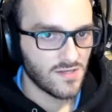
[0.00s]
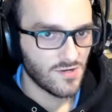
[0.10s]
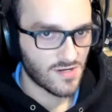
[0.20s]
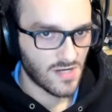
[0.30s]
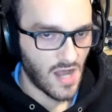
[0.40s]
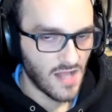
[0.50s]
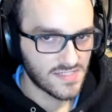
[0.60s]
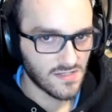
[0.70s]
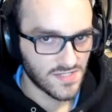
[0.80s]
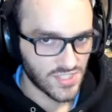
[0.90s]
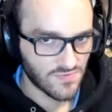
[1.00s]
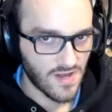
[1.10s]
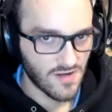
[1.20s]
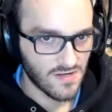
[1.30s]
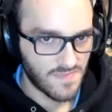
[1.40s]
you're constantly
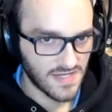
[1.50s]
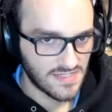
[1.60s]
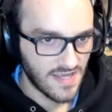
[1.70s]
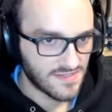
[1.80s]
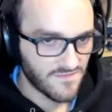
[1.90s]
surrounded by death.